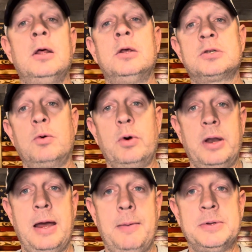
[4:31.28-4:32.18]
So what
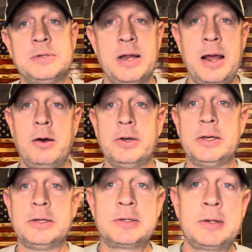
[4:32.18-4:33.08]
happens now
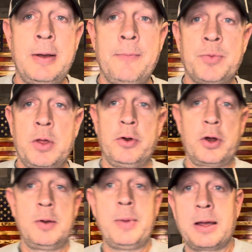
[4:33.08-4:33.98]
is they're
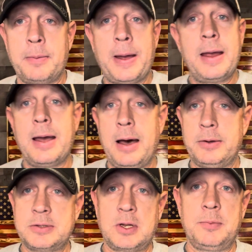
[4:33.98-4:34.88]
going to make a payout.
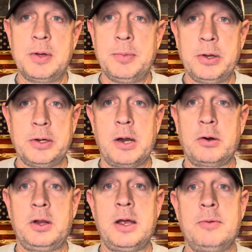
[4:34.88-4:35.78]
It's going to be $1
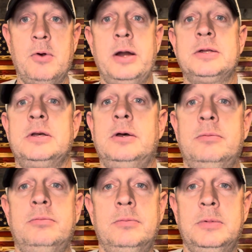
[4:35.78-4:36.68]
million claim, right? It's
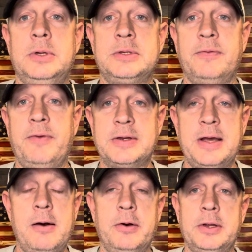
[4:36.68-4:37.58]
a
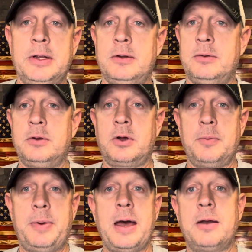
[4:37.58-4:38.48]
fatality. They're going to
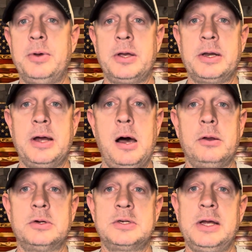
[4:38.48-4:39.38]
pay out $1
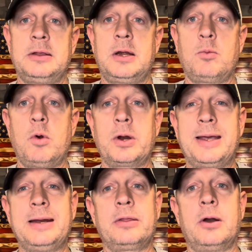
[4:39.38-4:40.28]
million, yet they weren't
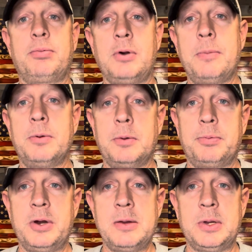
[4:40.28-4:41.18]
getting their proper
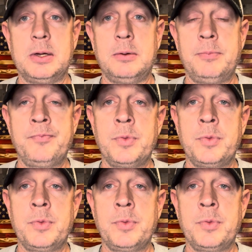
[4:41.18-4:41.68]
premium.